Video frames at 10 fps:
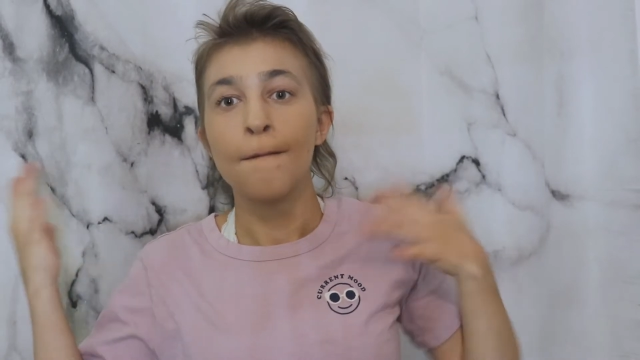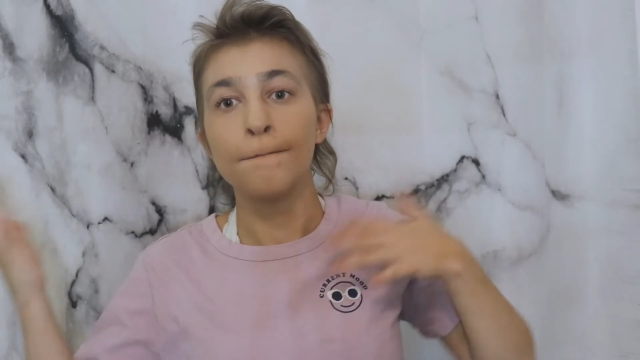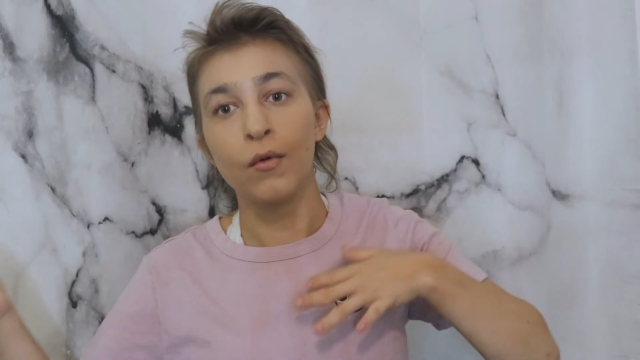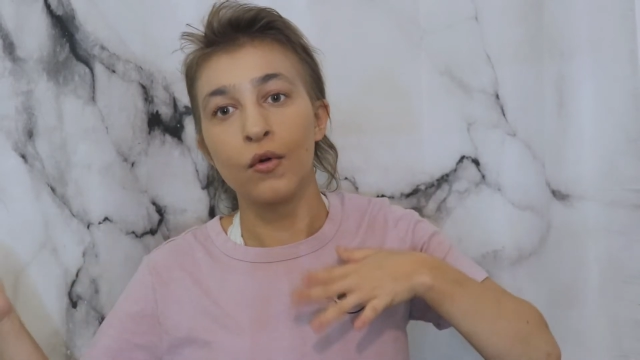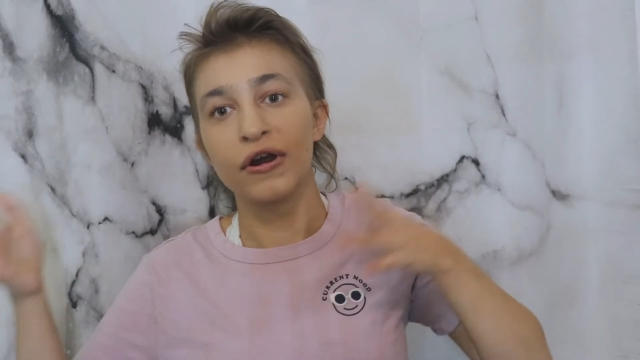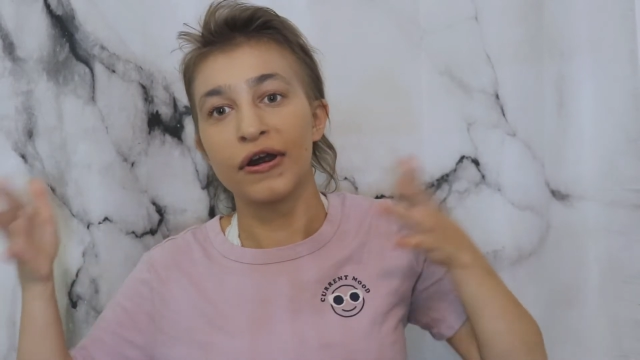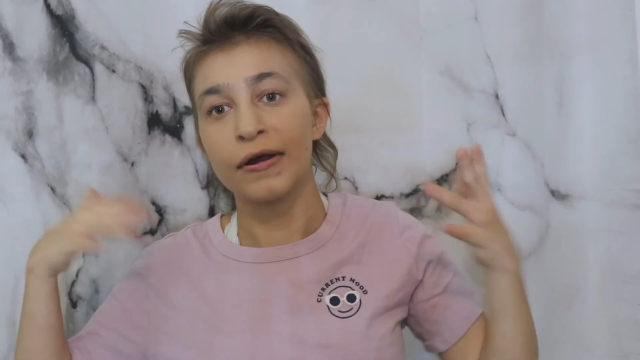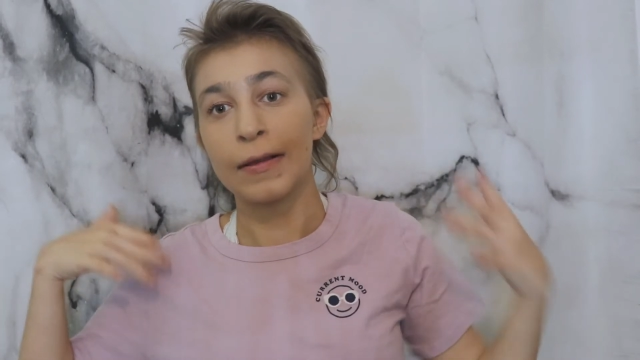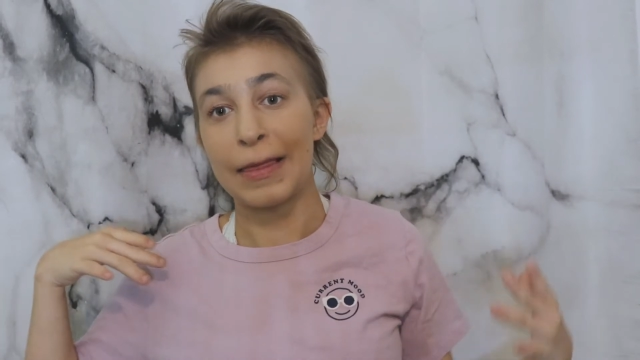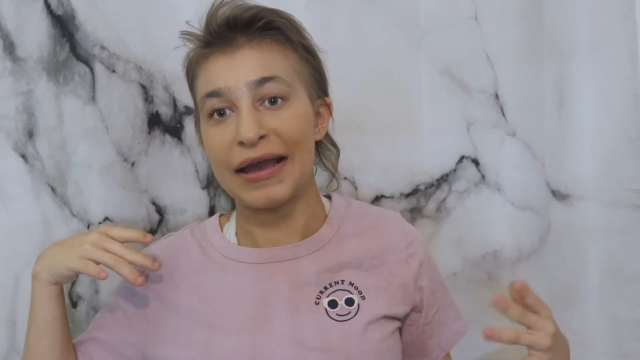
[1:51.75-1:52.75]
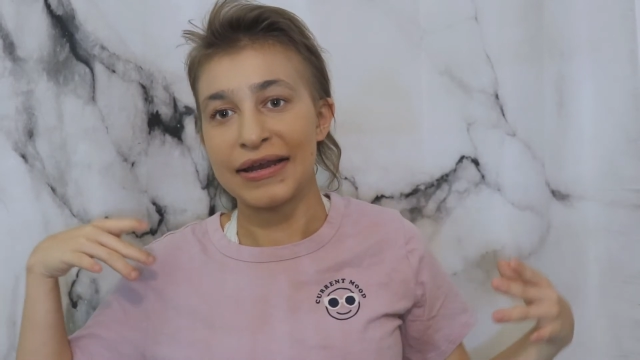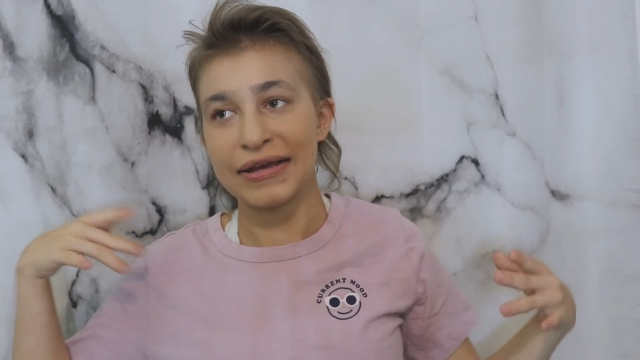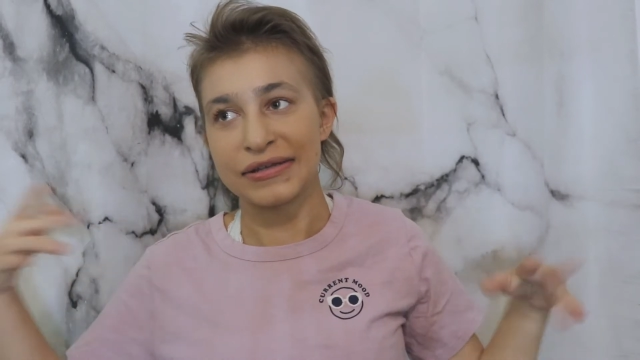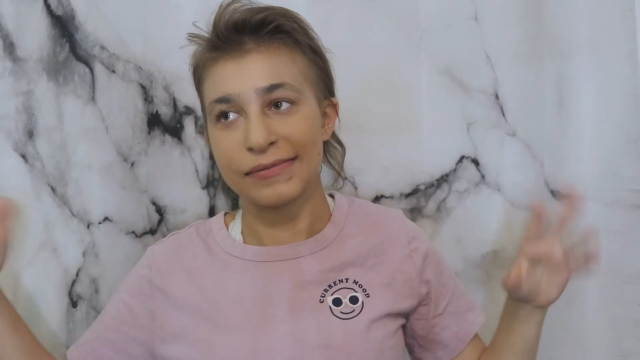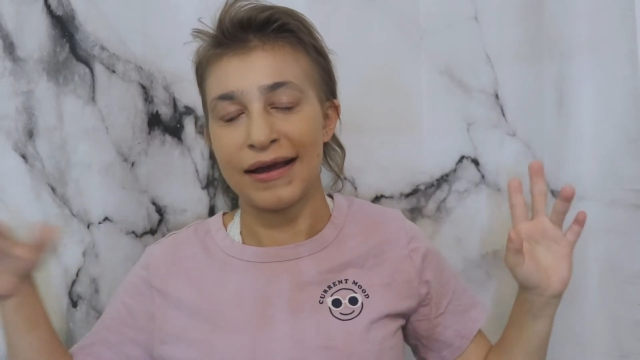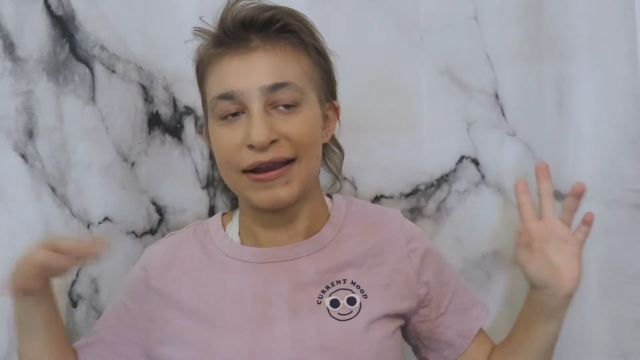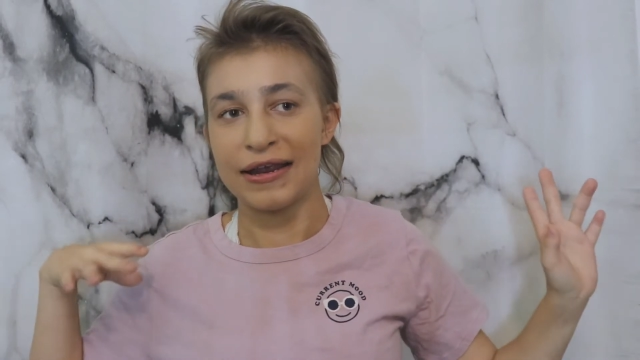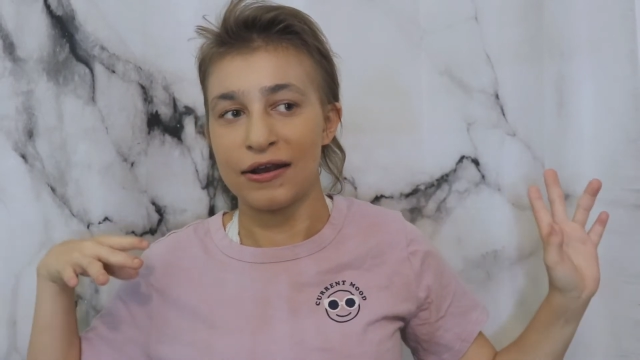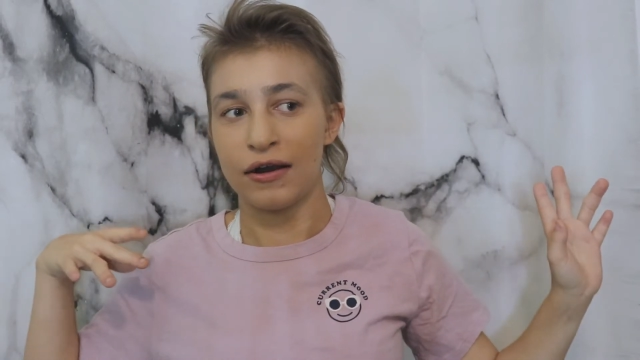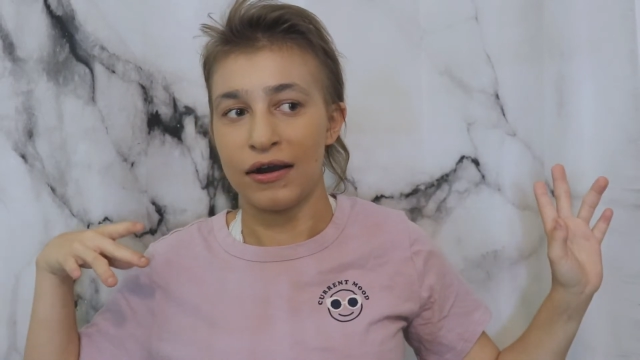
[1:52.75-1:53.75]
more lighting
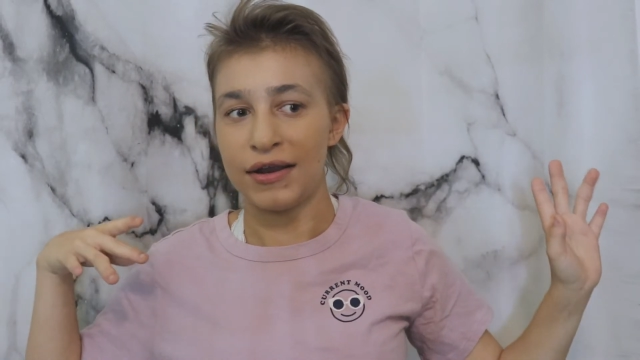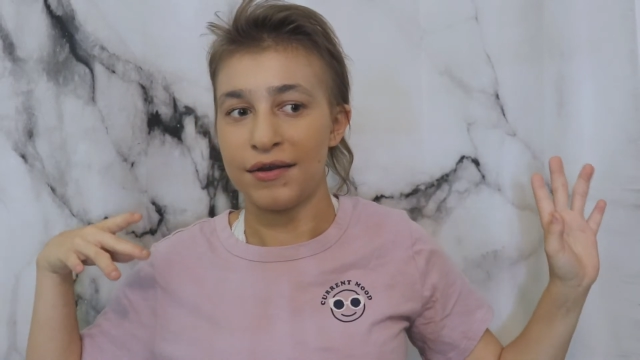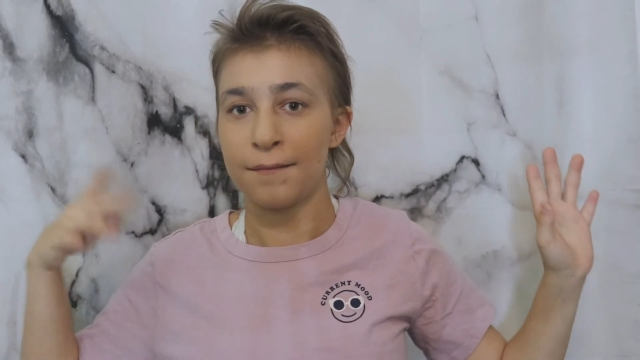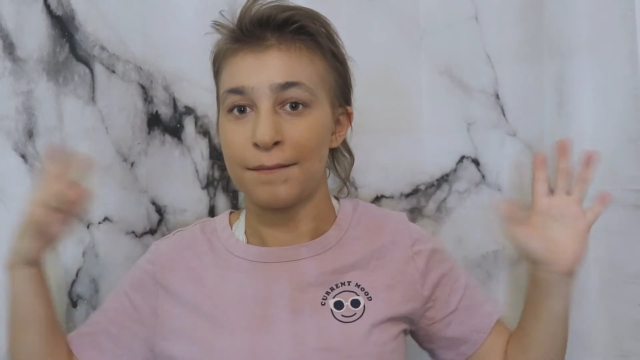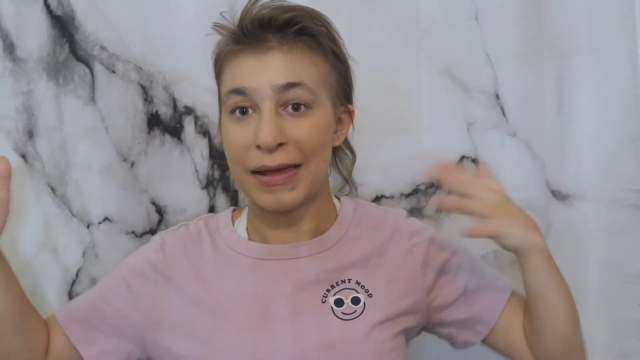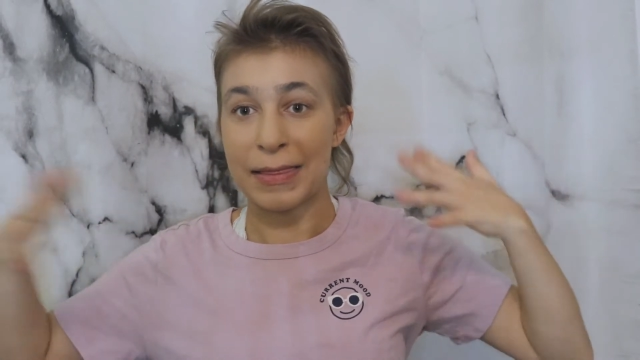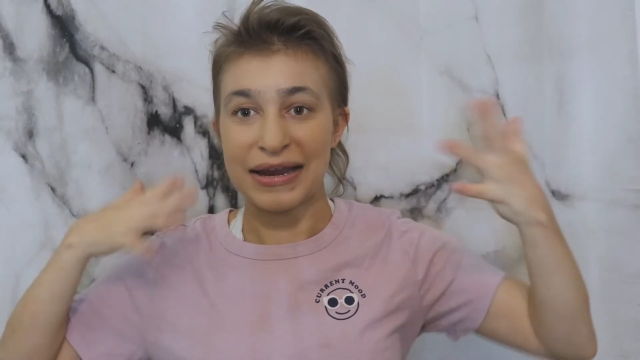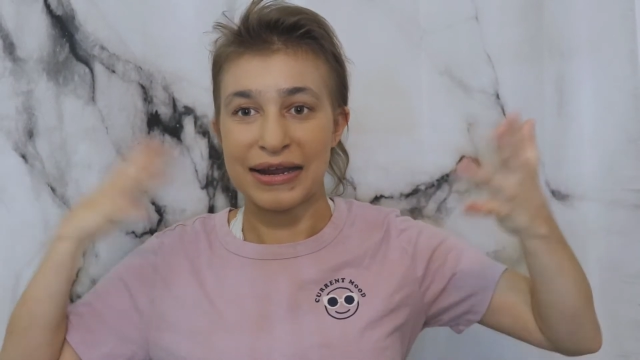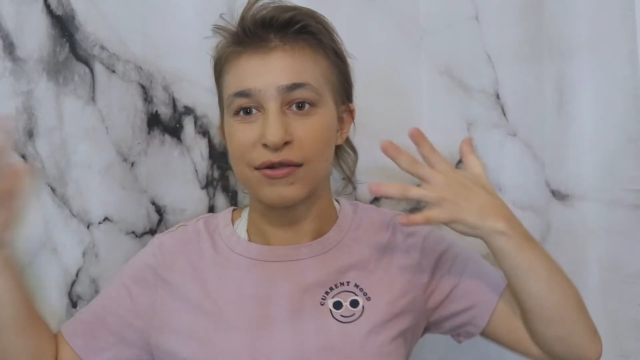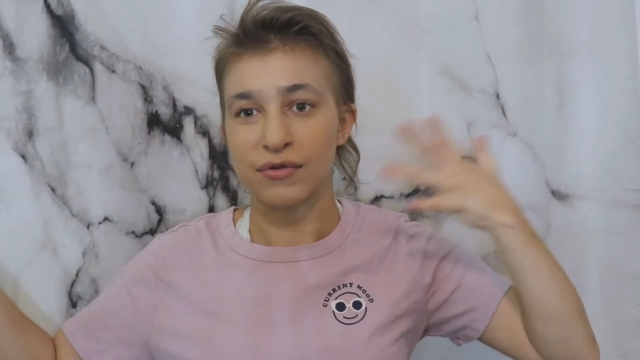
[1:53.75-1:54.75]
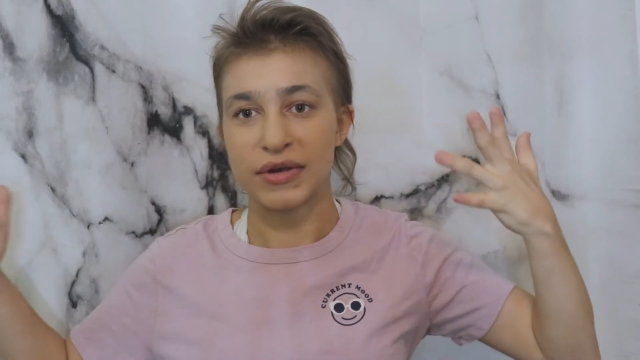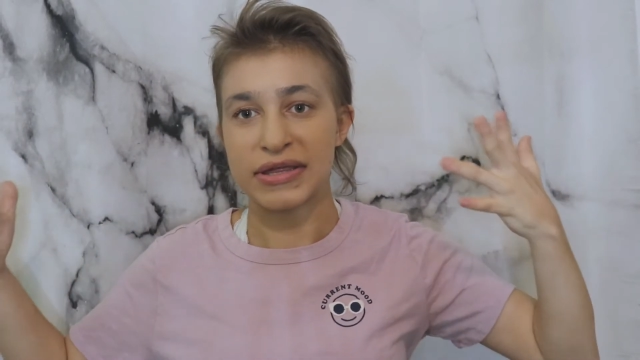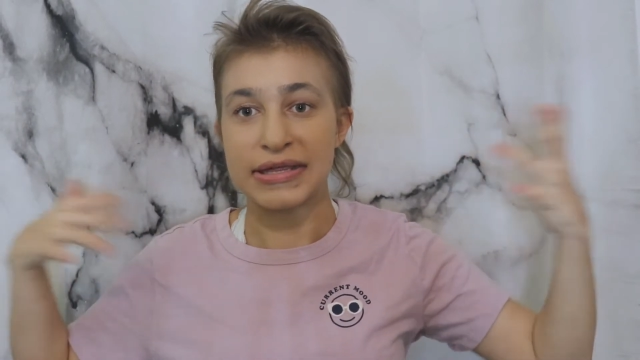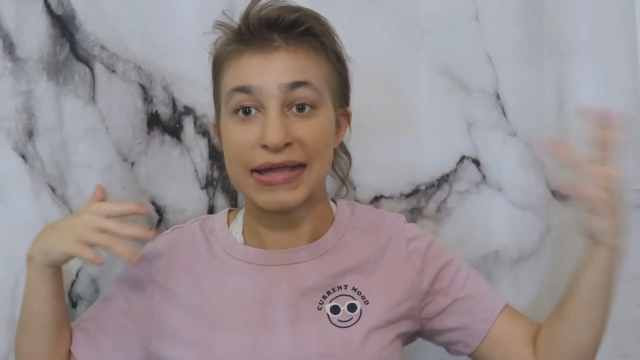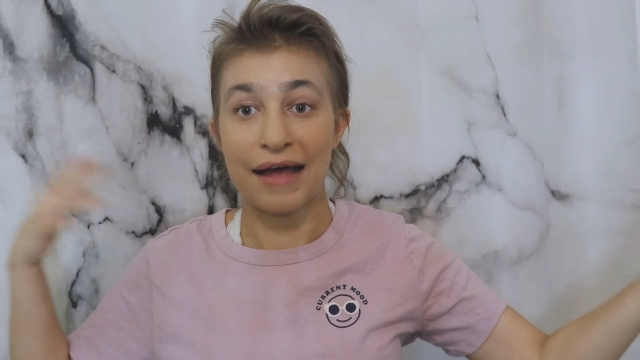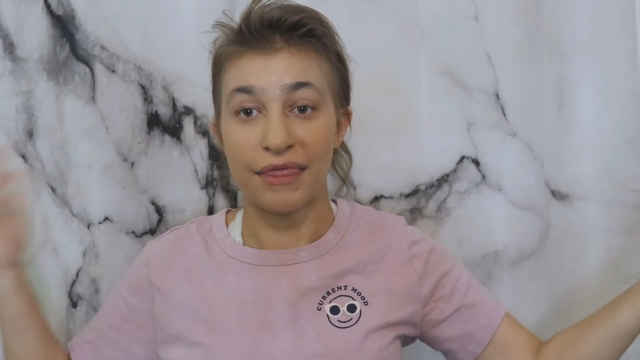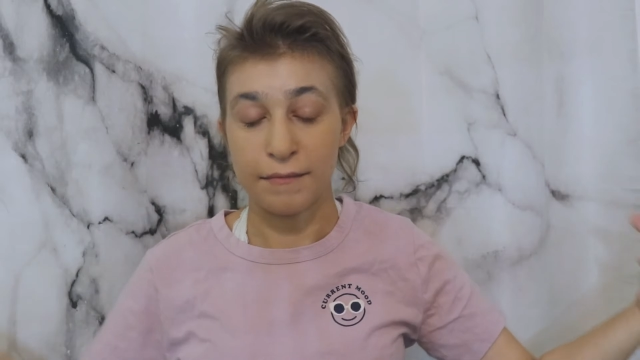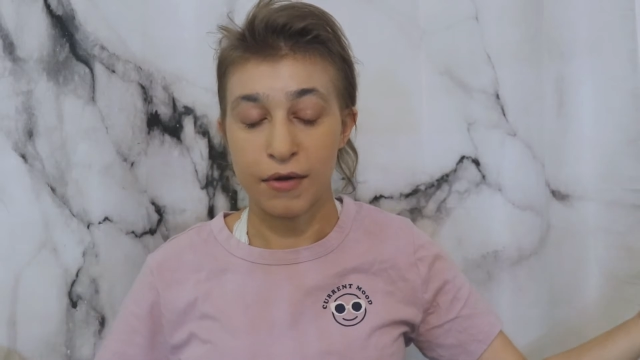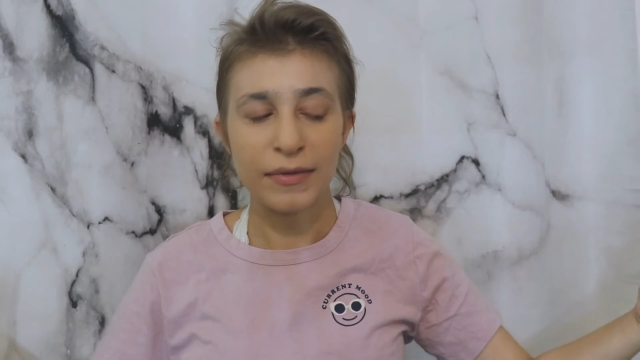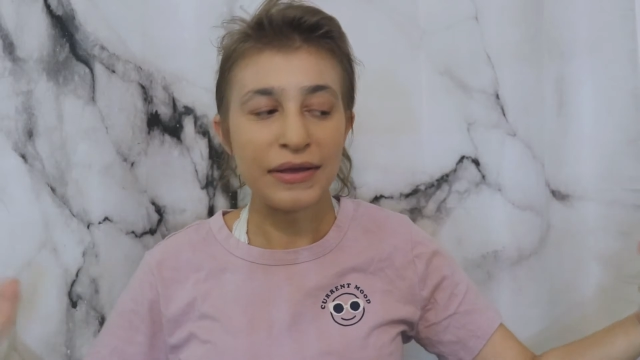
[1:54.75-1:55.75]
depending on my lighting sources at the
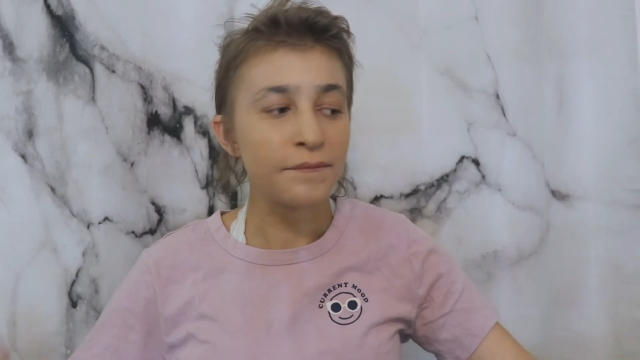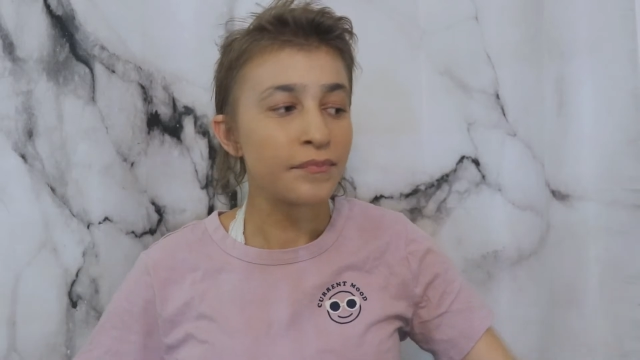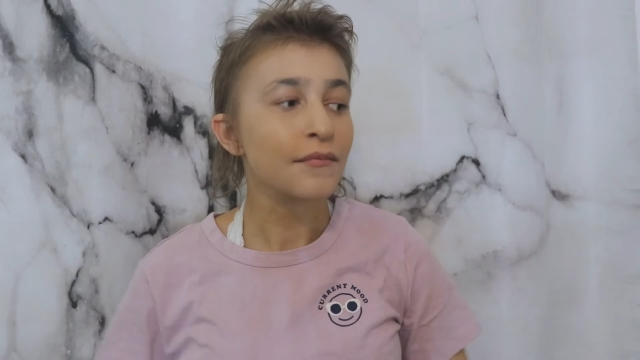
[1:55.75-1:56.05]
moment.